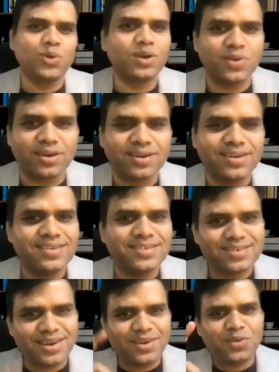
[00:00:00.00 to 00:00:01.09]
looking for.
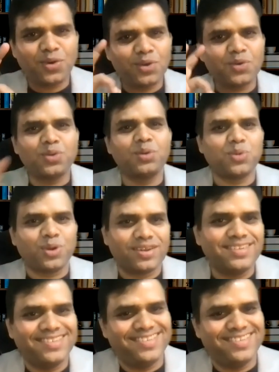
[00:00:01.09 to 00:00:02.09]
Straightforward to the point.